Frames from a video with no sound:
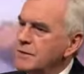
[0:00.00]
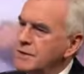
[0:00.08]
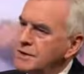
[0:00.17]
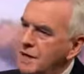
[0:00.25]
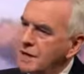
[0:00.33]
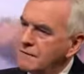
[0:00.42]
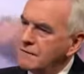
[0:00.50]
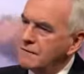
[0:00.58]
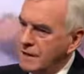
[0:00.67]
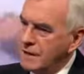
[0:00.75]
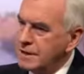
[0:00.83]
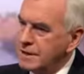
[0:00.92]
got to have
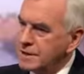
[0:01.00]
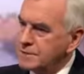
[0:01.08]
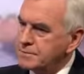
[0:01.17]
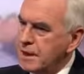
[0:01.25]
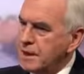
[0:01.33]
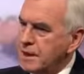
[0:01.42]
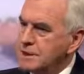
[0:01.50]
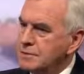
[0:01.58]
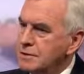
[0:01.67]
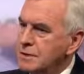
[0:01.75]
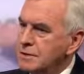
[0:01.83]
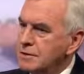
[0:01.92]
fairness back into
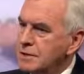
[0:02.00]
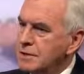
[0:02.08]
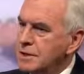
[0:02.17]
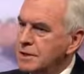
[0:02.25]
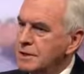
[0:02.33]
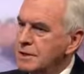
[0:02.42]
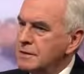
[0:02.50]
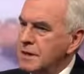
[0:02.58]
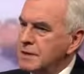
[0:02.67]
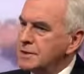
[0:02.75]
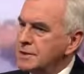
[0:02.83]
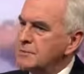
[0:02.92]
our economy.
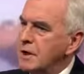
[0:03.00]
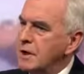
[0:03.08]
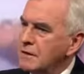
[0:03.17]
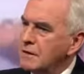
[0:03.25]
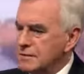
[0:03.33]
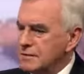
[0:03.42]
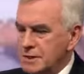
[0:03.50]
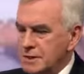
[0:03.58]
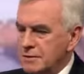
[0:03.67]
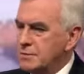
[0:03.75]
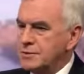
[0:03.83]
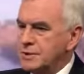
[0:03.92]
That's why
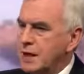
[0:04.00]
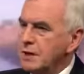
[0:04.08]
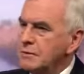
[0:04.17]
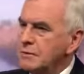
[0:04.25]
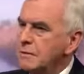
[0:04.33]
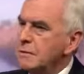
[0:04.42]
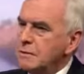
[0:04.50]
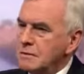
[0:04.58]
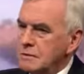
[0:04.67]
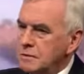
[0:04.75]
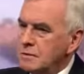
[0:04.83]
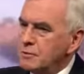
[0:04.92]
I'm saying
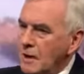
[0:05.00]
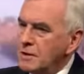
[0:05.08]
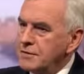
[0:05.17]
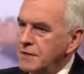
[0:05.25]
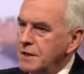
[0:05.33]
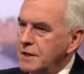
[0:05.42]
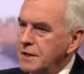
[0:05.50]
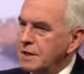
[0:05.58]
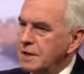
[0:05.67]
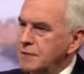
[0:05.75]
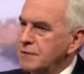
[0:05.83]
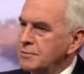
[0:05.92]
the wealthy and
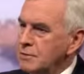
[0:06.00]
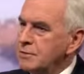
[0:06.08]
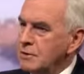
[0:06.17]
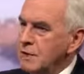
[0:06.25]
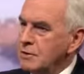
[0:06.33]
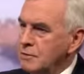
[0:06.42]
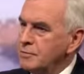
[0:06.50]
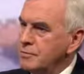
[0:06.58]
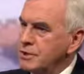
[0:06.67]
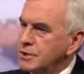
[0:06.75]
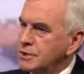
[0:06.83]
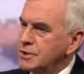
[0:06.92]
others and
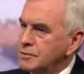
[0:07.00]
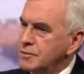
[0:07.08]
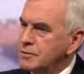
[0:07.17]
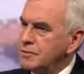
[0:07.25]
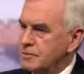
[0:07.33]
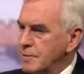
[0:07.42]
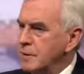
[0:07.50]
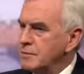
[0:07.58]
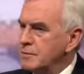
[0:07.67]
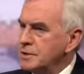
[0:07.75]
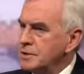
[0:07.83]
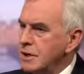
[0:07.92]
corporations should be
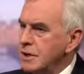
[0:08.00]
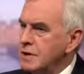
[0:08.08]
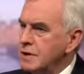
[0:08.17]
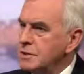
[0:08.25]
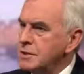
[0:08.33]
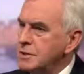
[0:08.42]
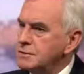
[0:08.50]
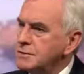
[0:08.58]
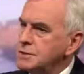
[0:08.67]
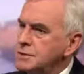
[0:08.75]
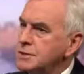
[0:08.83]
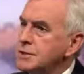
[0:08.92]
publishing their income tax
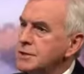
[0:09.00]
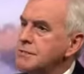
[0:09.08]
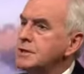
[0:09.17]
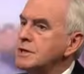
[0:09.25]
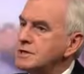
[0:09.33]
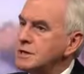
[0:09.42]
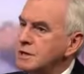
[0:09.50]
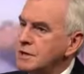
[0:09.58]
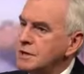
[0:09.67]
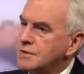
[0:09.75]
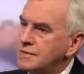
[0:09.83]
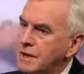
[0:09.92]
returns so we can see whether
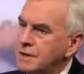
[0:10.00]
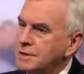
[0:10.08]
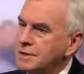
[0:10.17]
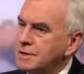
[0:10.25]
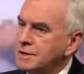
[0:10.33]
there's fairness or